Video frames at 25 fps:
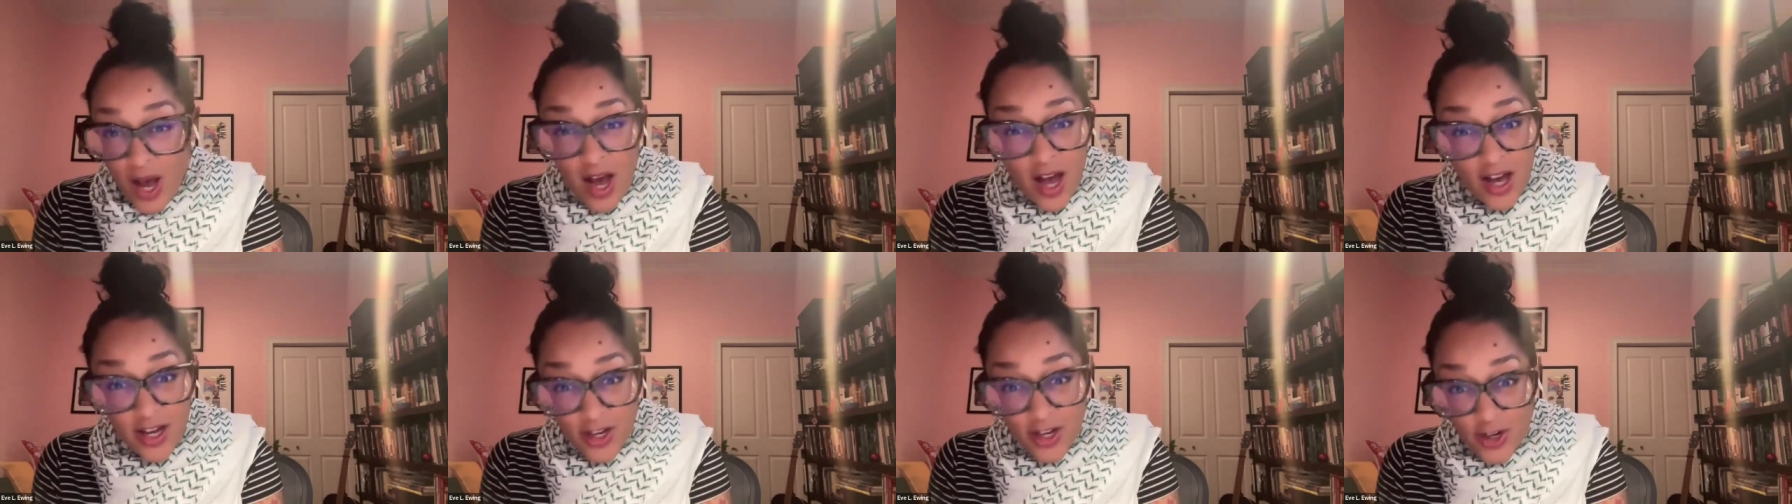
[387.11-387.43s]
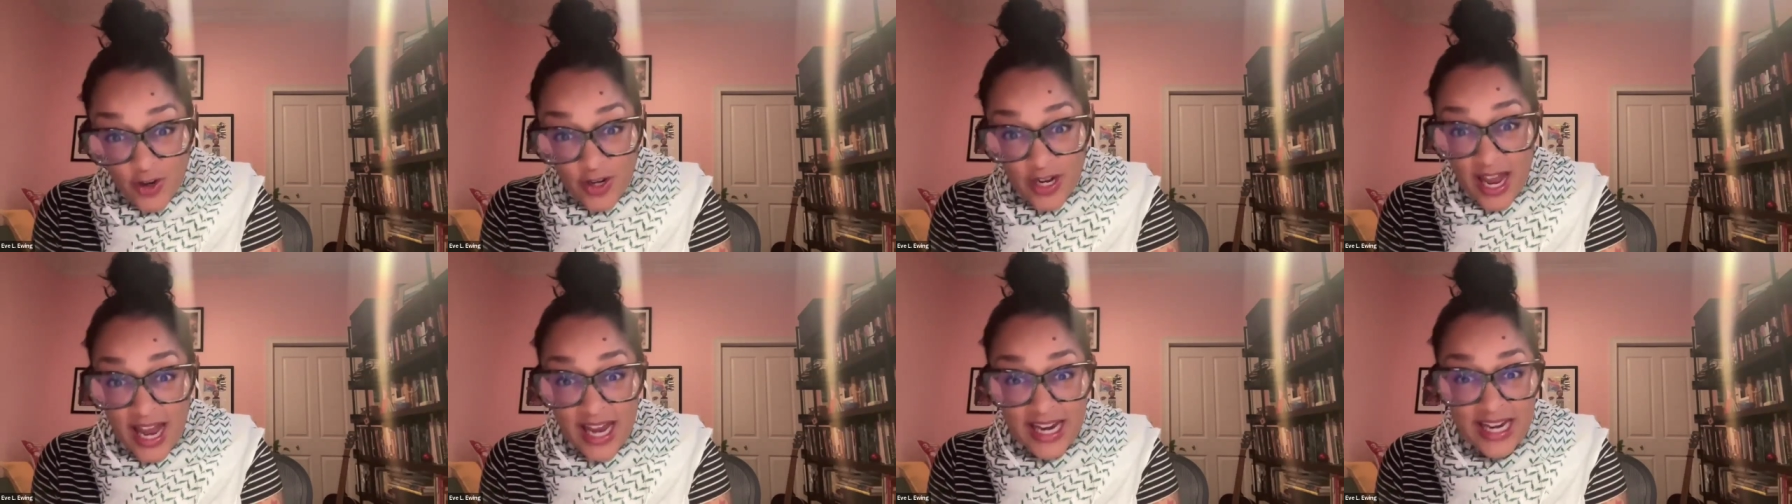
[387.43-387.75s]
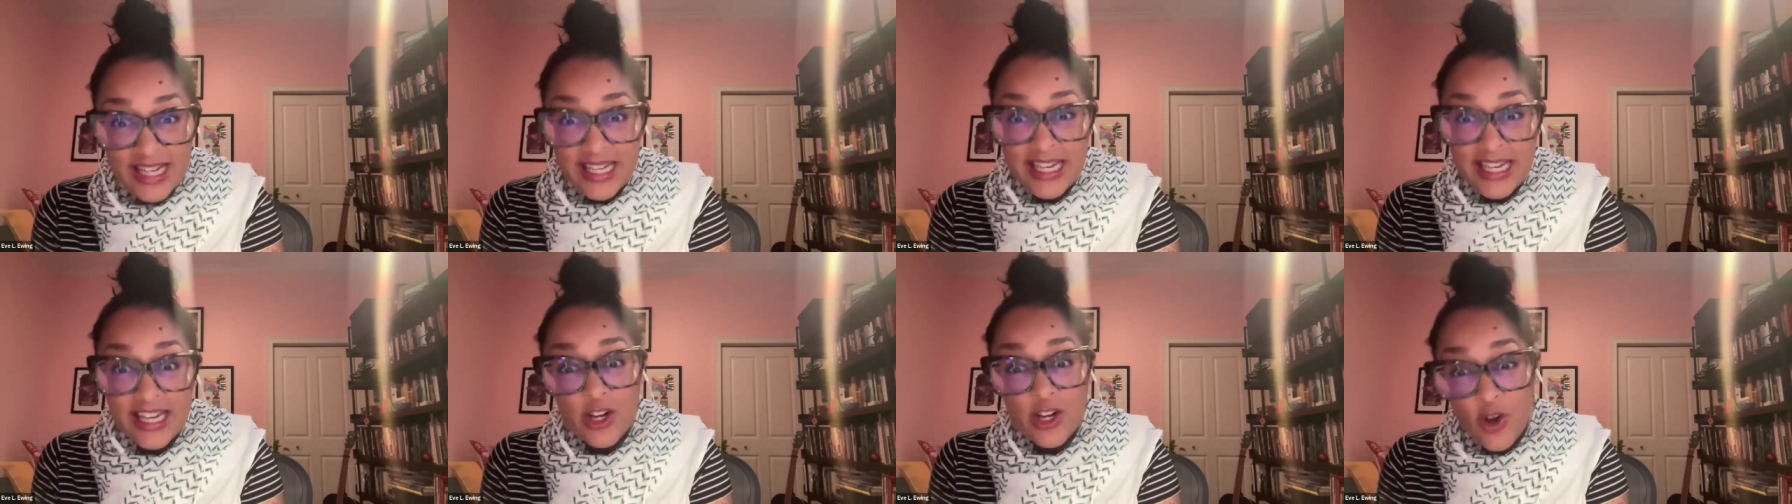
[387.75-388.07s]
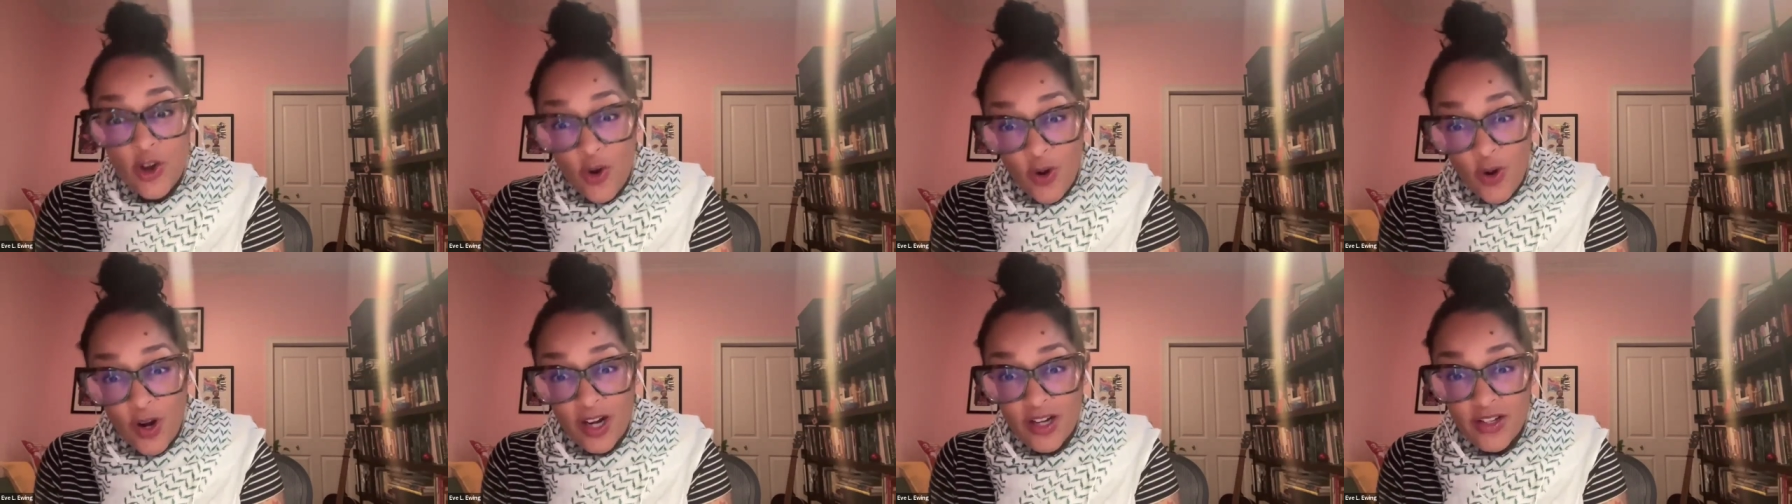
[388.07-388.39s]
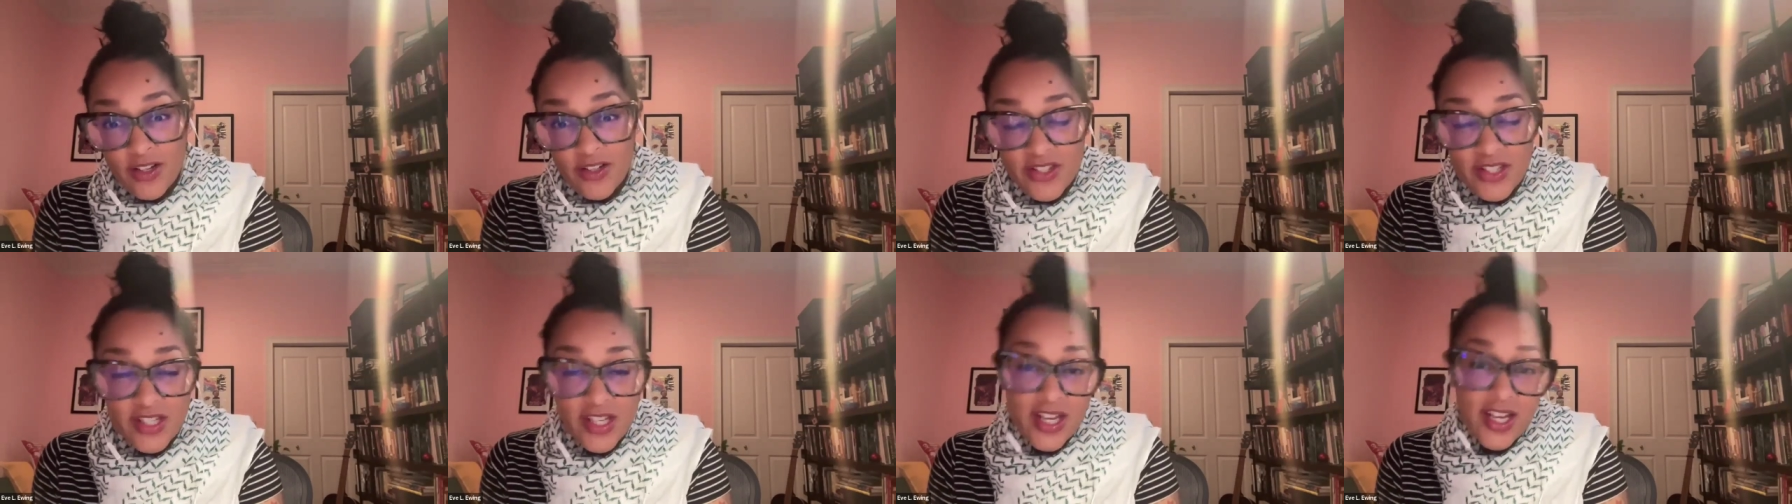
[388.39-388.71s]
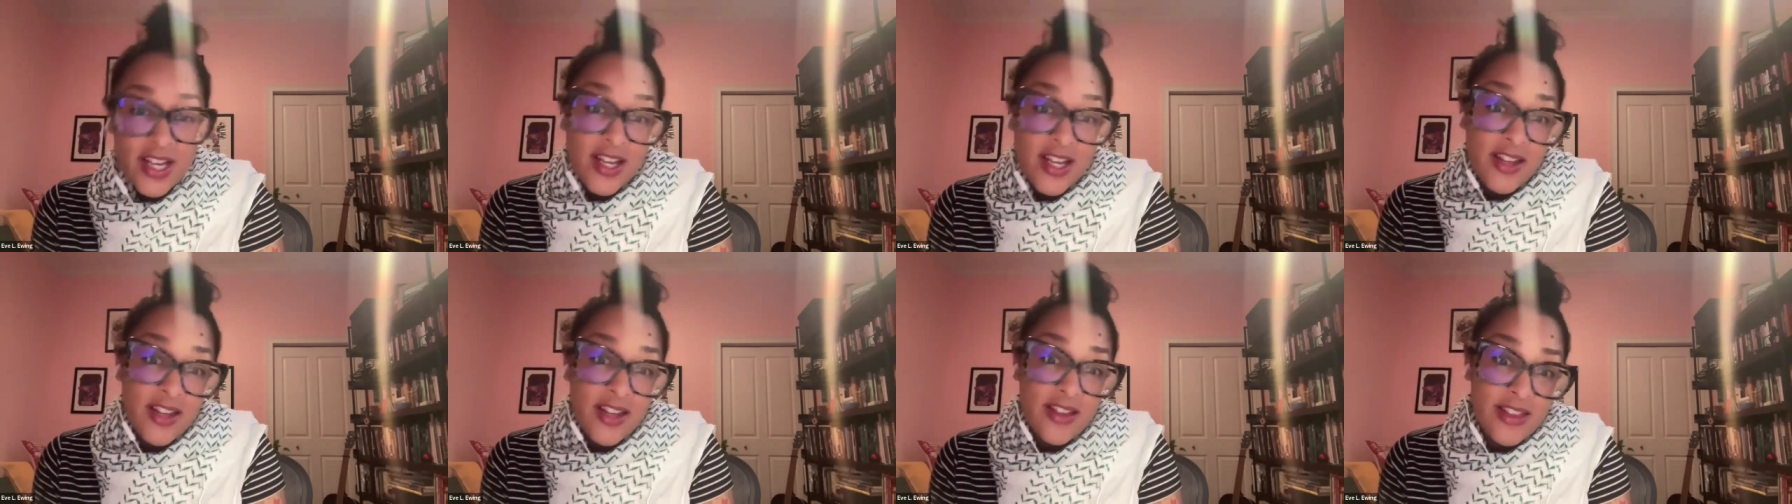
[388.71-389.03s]
hungry I could eat a horse,
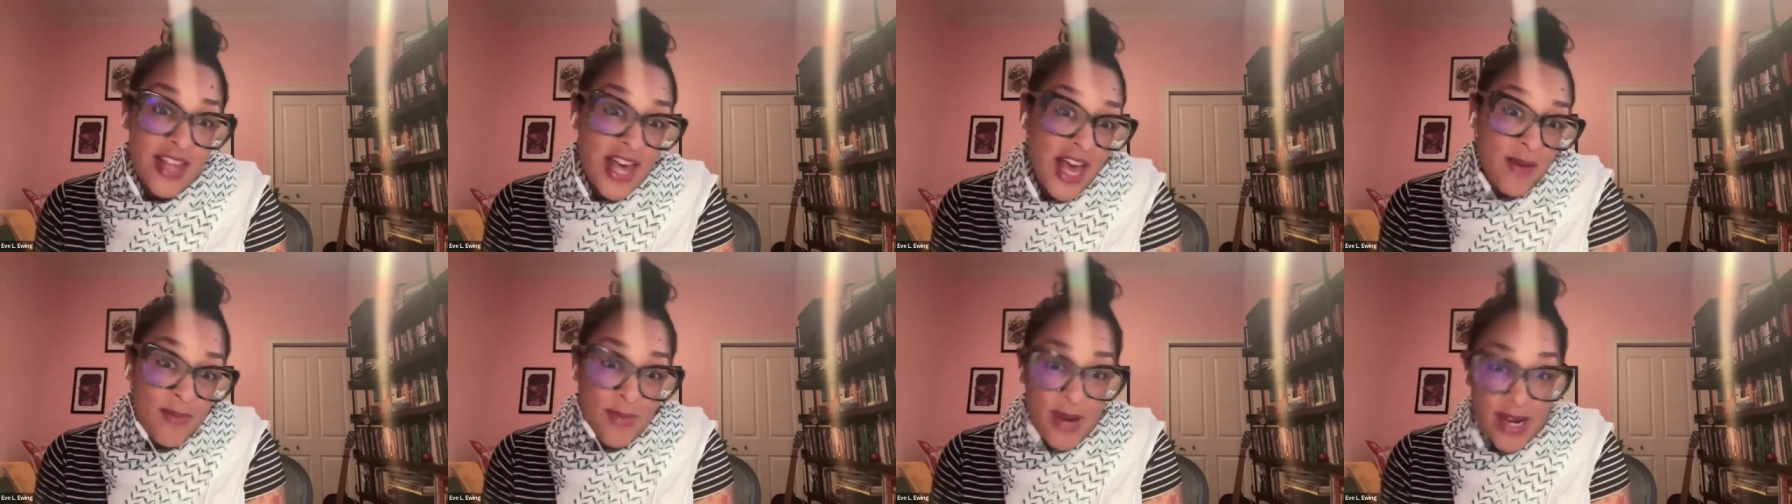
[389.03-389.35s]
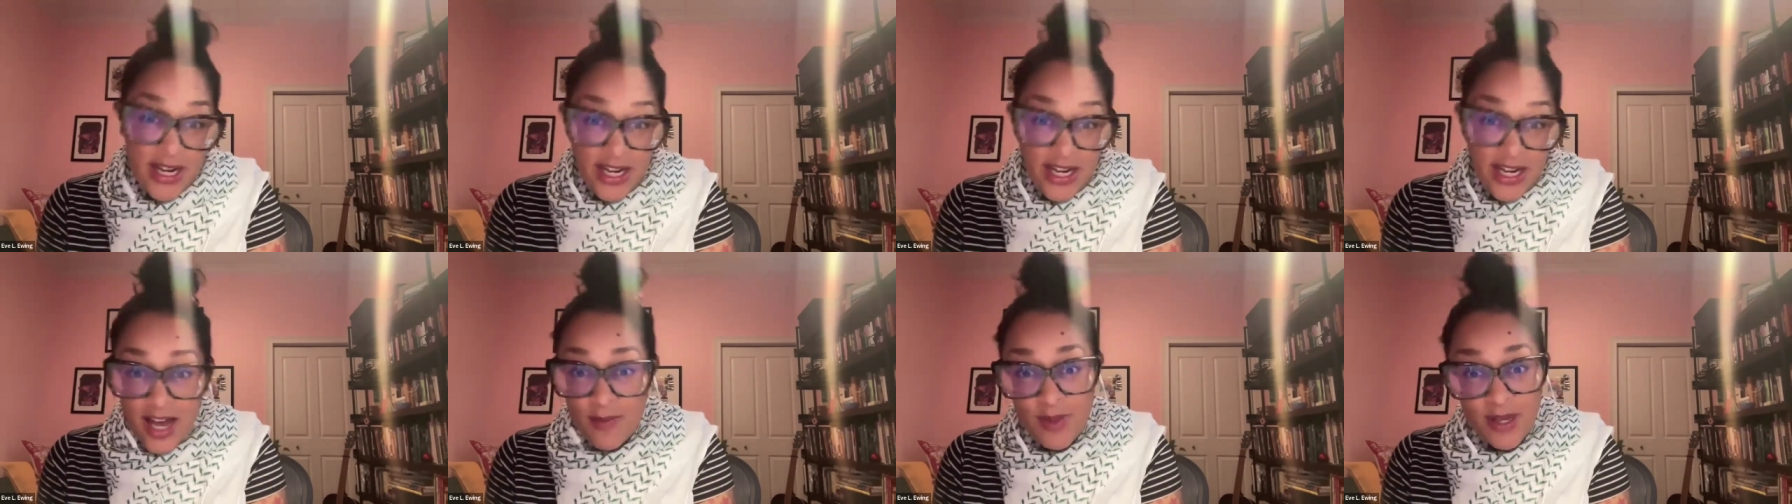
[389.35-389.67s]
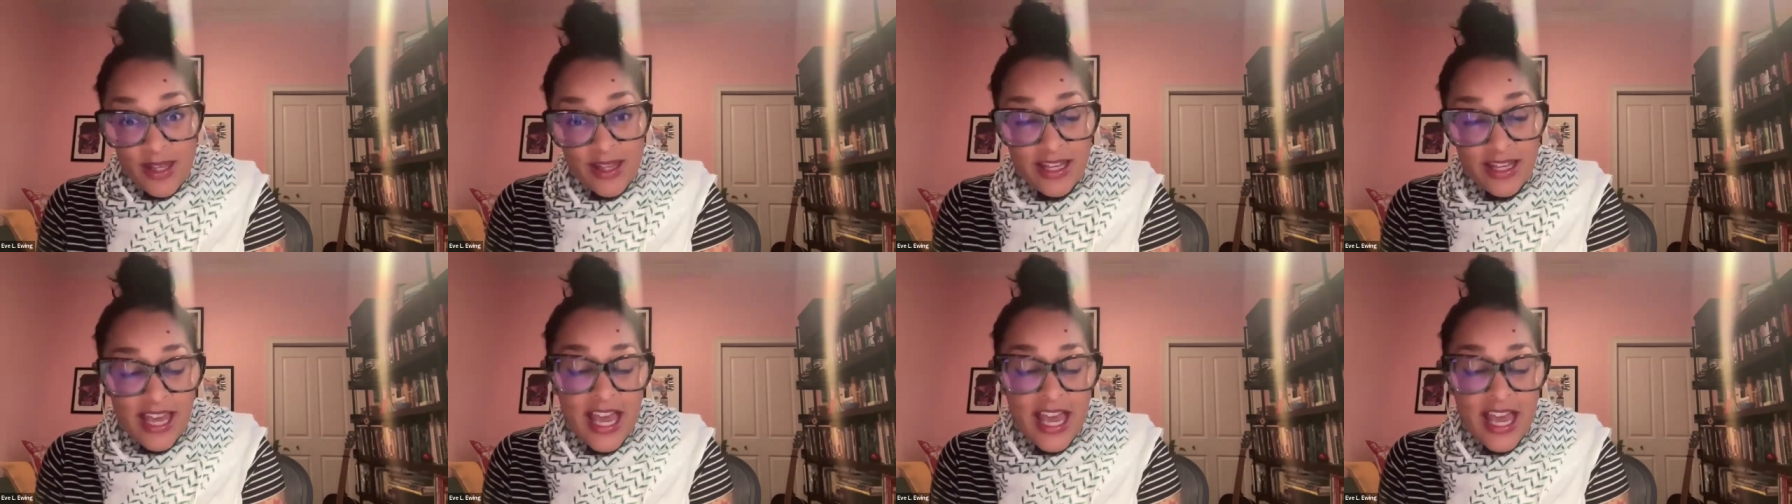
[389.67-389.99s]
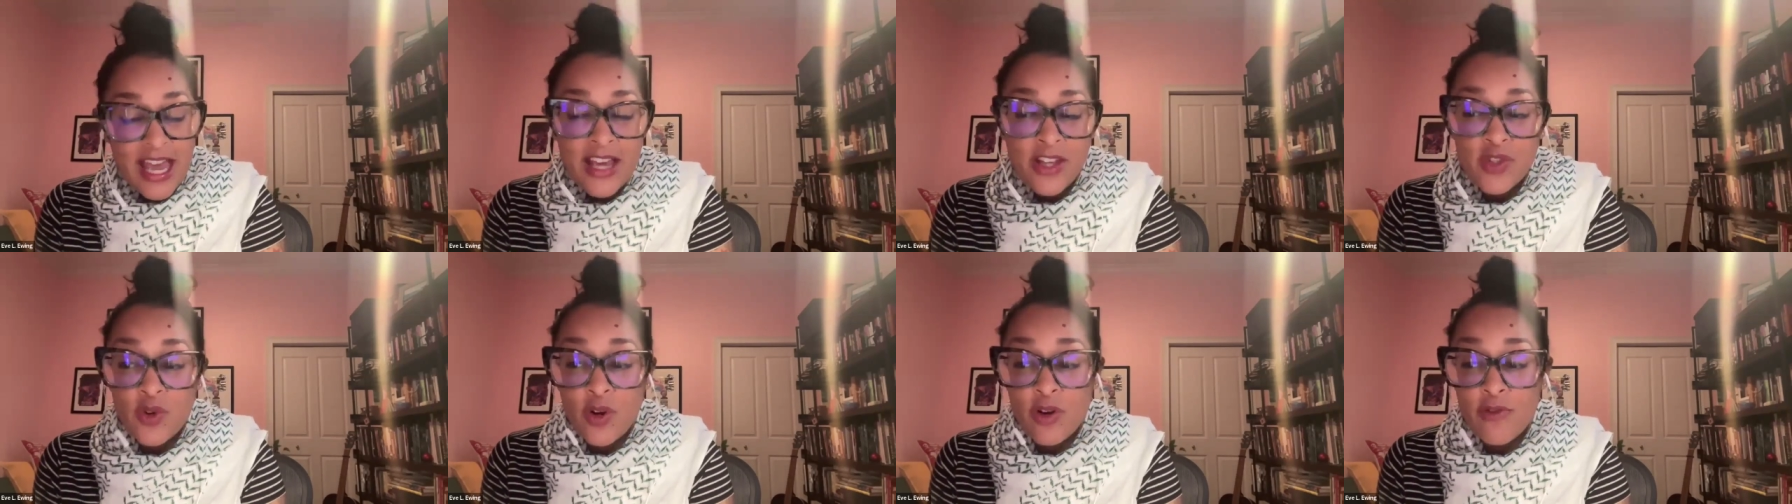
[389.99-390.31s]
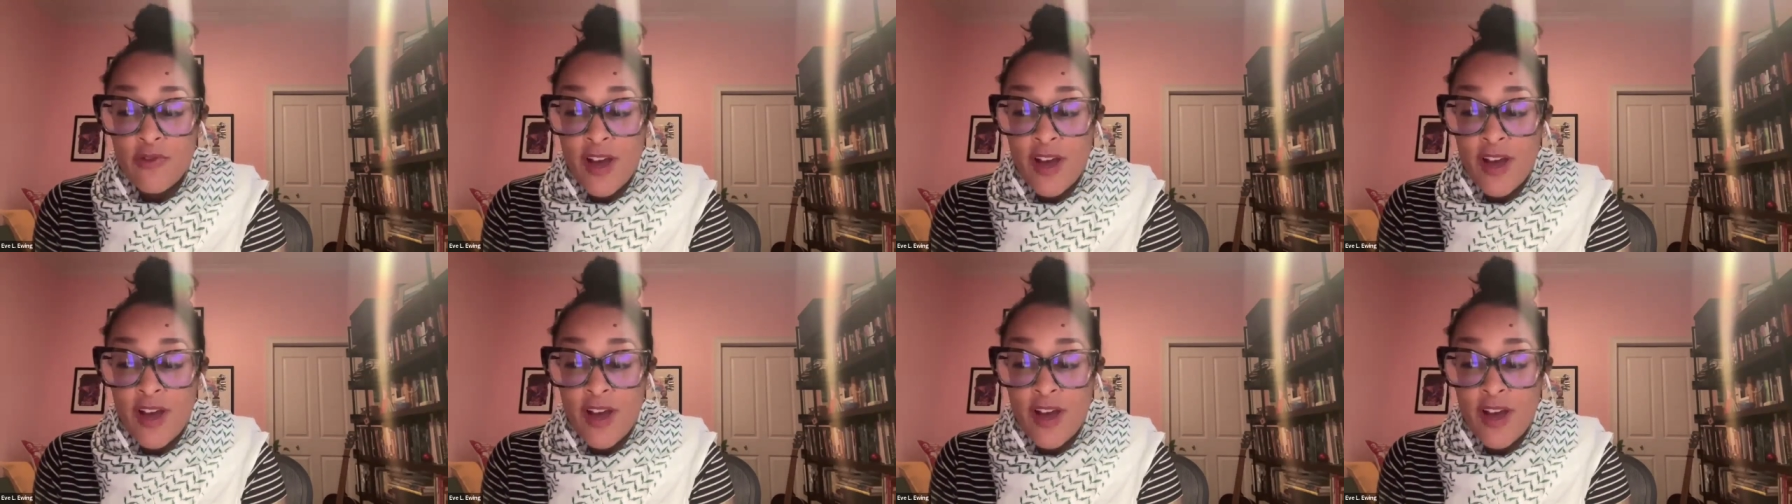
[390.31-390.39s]
that might not be the case.